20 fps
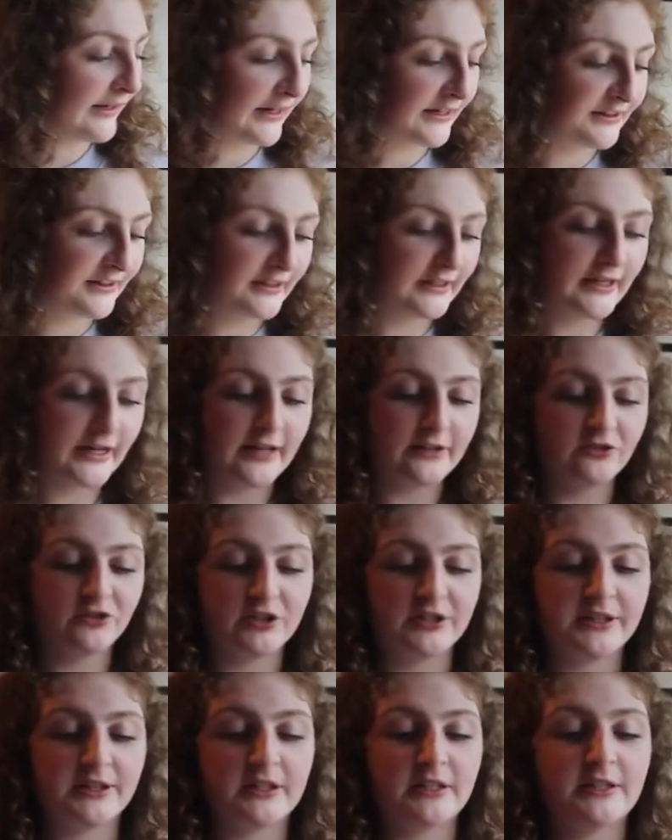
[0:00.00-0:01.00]
Next, I got
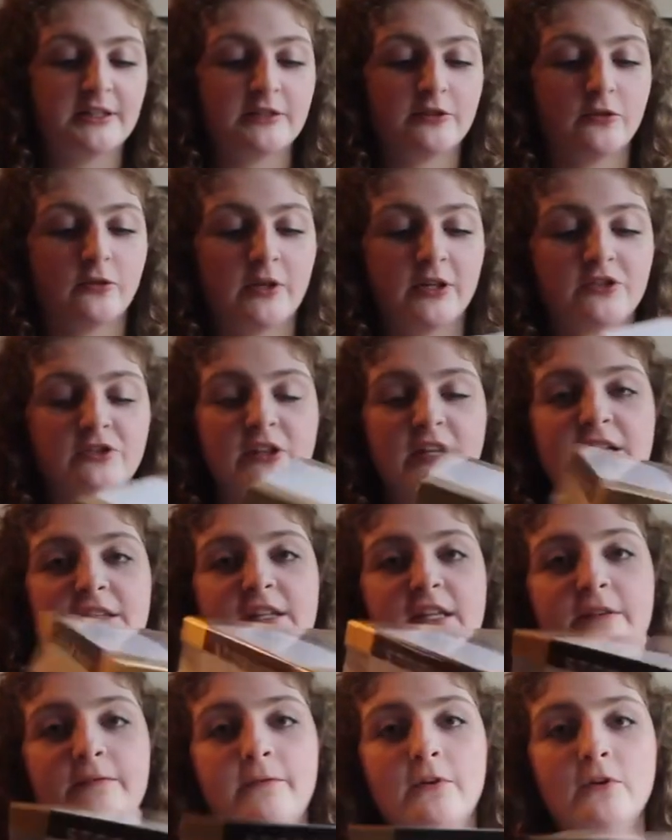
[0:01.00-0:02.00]
just this storage. They
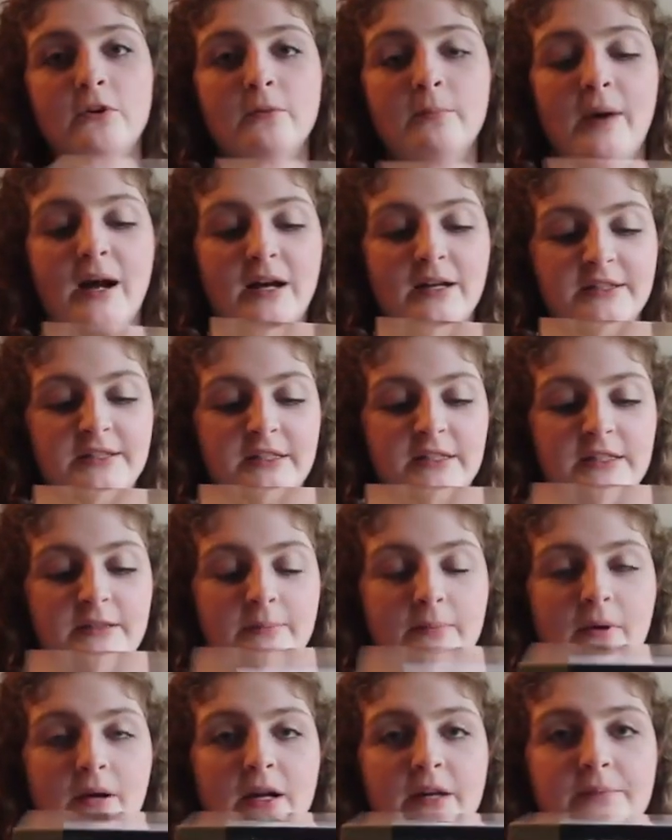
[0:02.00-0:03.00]
say photo boxes,
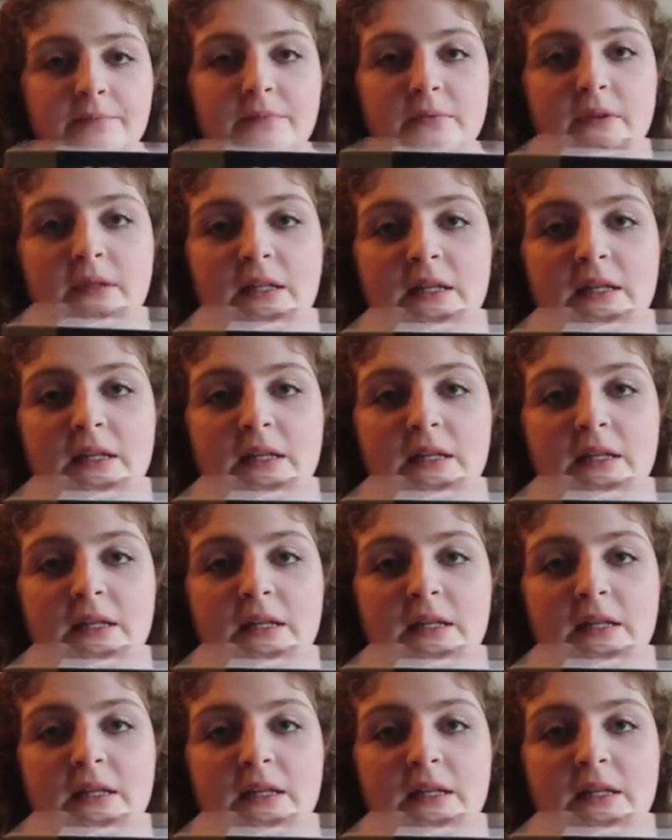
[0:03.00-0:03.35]
but